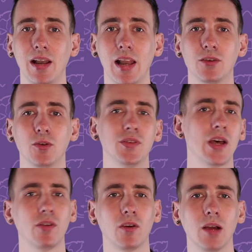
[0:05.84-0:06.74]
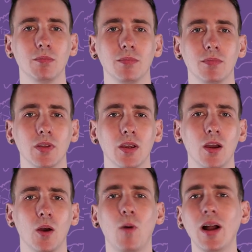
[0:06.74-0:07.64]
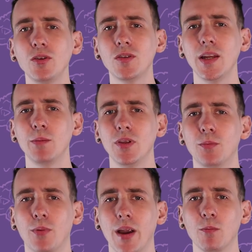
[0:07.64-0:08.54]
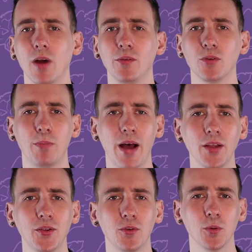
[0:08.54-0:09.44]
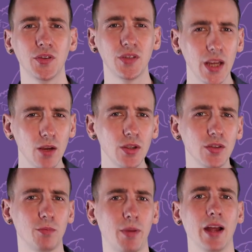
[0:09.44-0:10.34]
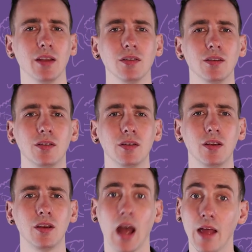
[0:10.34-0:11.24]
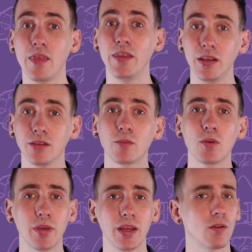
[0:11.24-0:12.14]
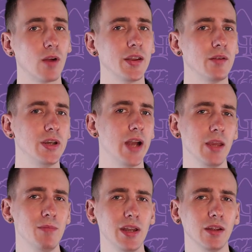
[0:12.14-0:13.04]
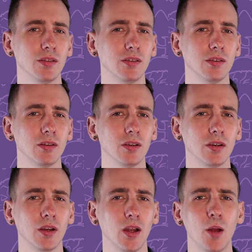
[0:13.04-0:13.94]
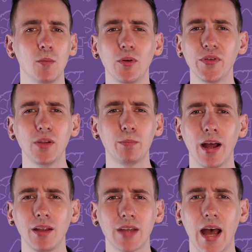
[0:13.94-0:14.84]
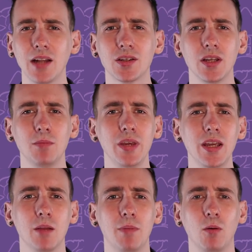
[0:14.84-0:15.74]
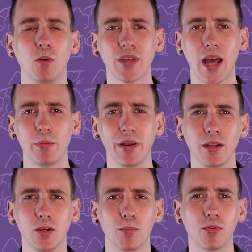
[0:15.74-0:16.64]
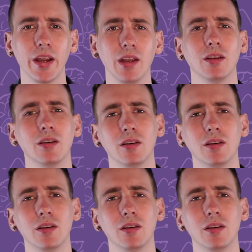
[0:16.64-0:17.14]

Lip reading: an electroencephalogram. While you sleep, these brainwaves will pass through a series of patterns, and then these then repeat around every 90 minutes. But what do these patterns actually mean about what's happening in your brain?